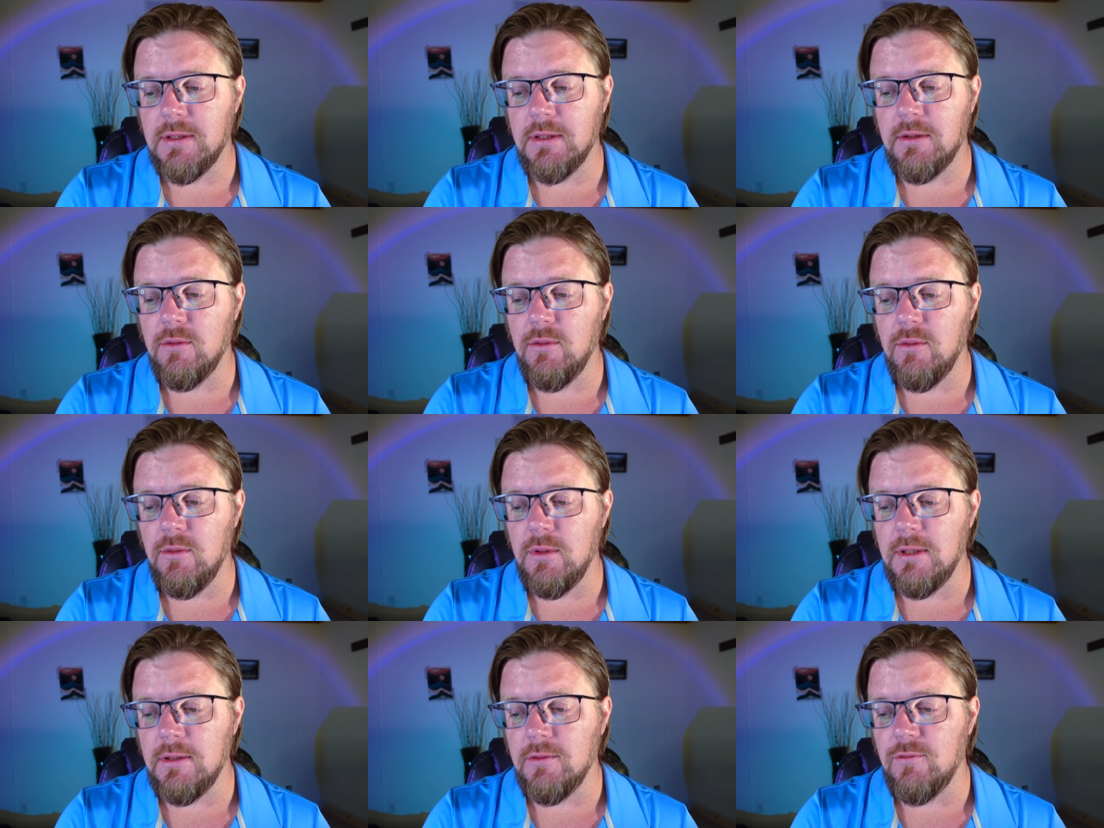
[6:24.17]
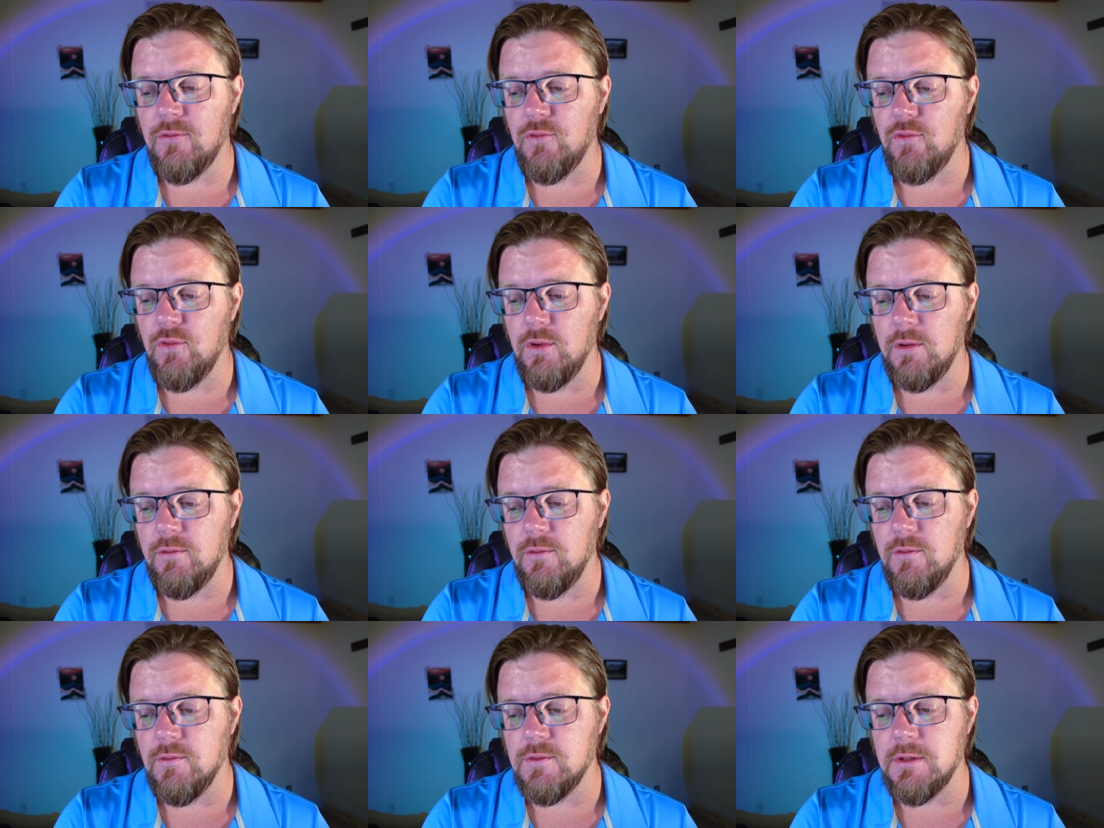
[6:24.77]
including
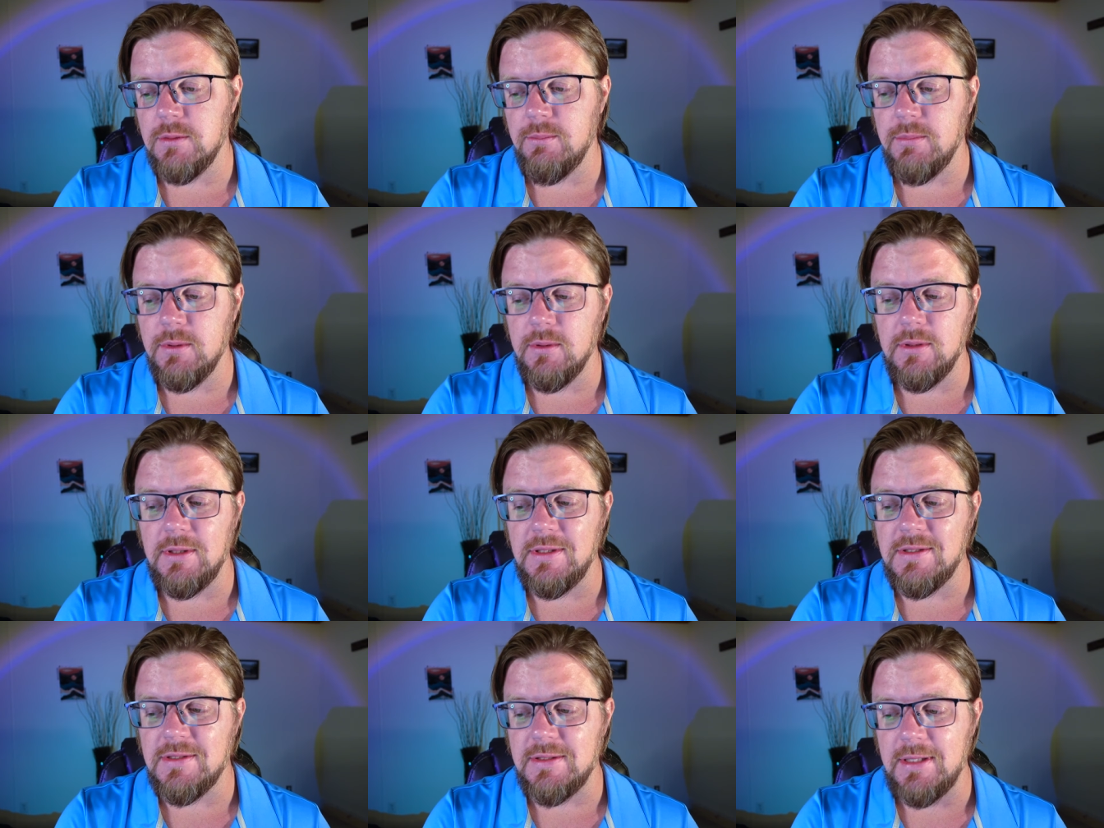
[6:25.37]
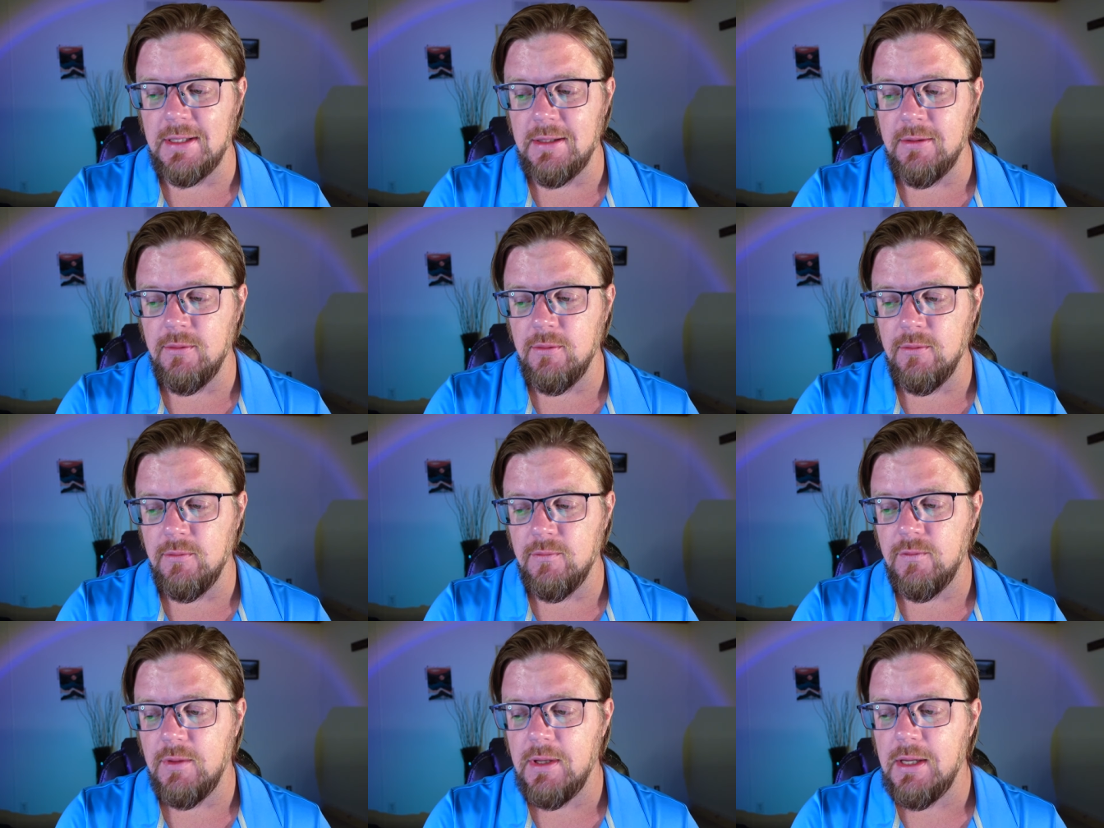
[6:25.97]
stricter stability
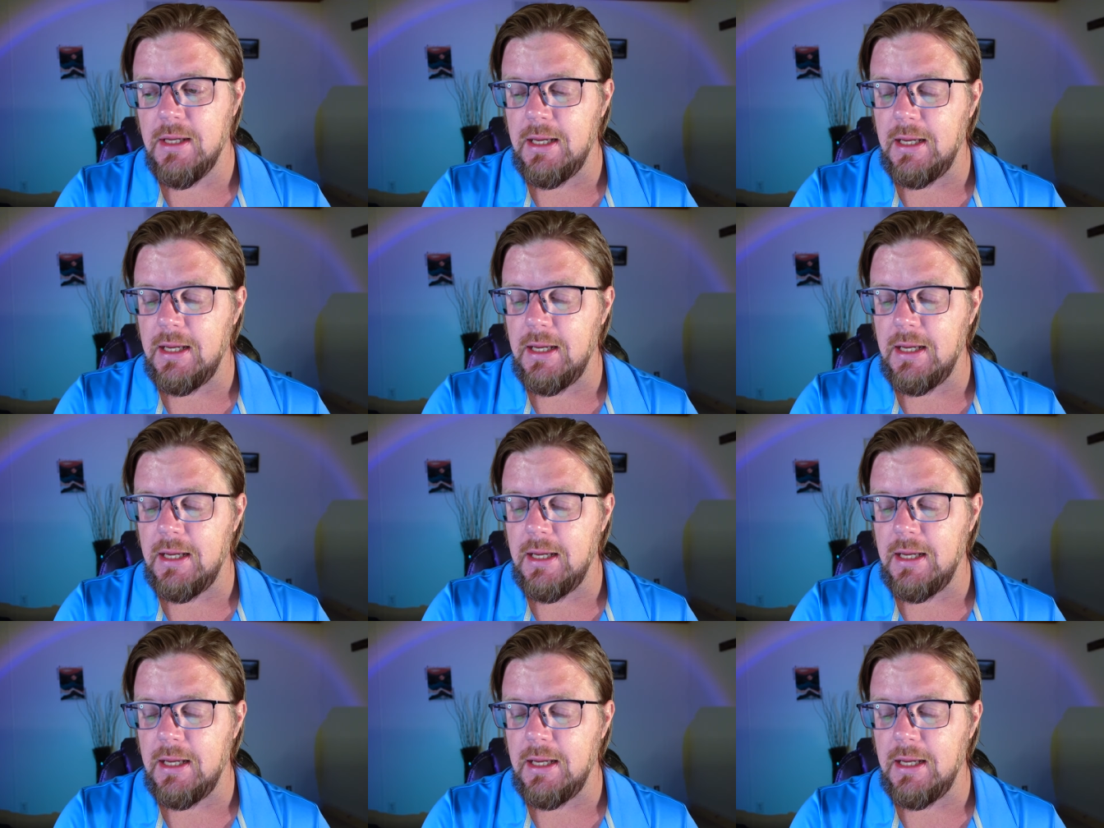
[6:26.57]
standards